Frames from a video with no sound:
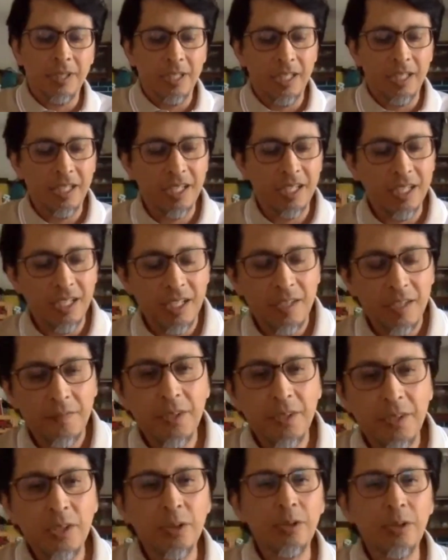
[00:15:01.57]

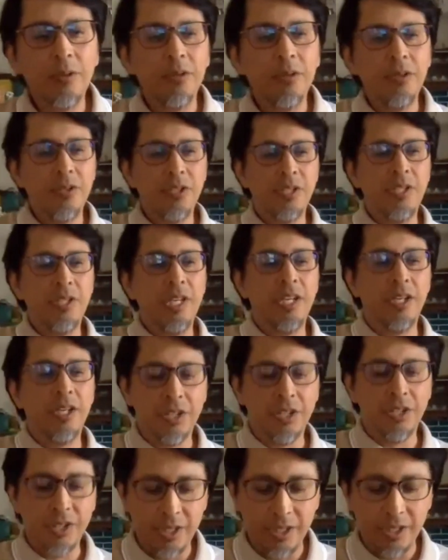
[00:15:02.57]
If you
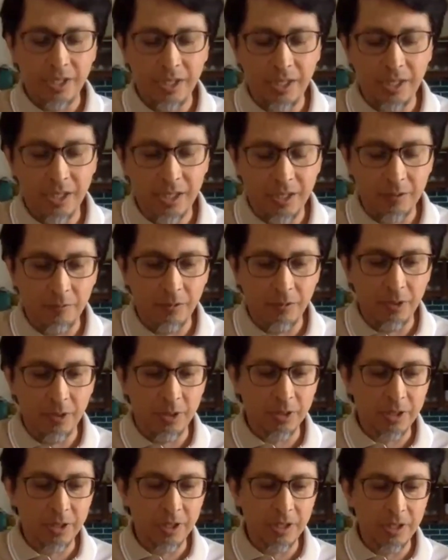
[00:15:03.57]
search the
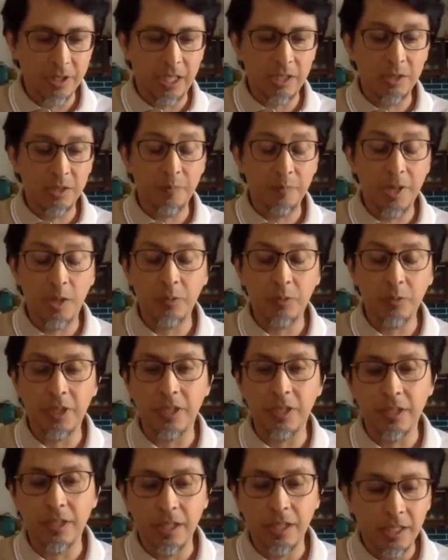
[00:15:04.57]
word natto
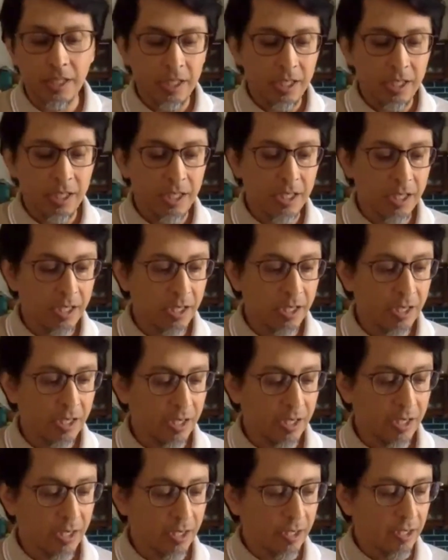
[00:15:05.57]
powder,
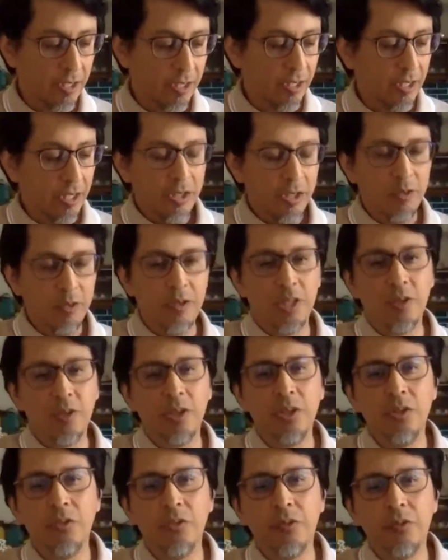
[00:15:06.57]
you are
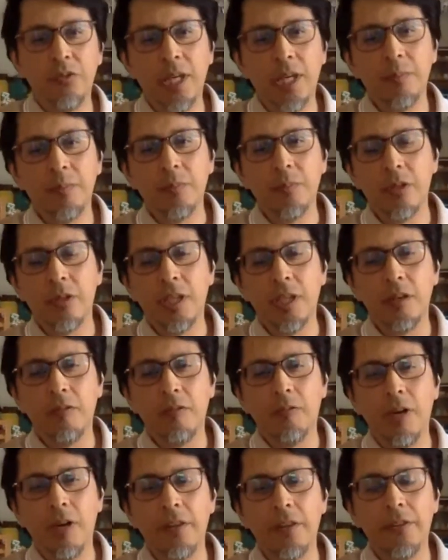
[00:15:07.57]
going to find more
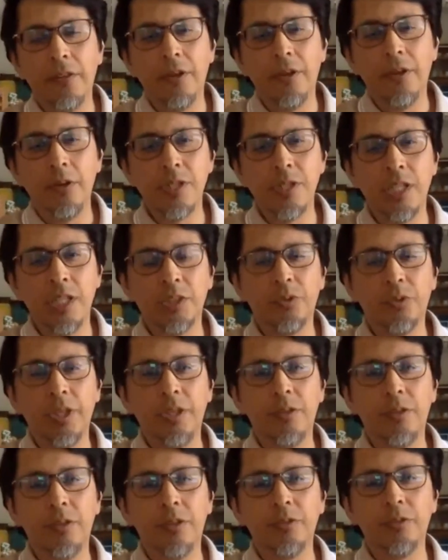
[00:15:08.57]
than
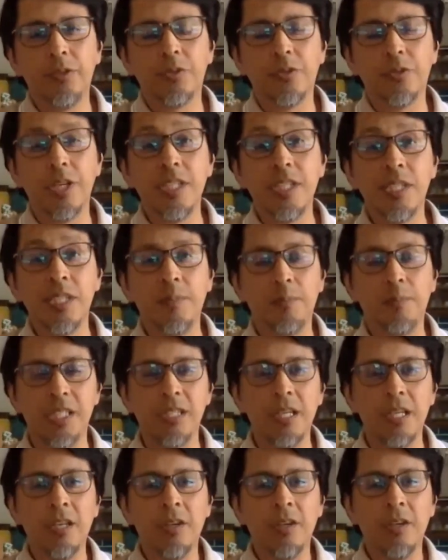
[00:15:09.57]
1,300
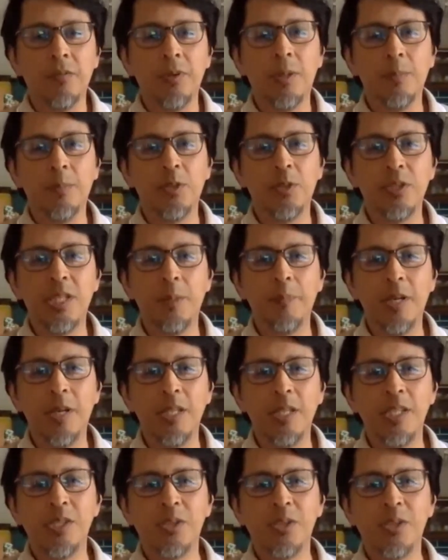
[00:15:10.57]
recipes from our
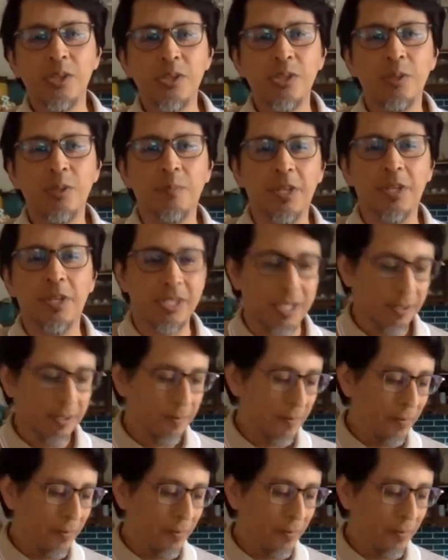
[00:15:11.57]
Japanese customers.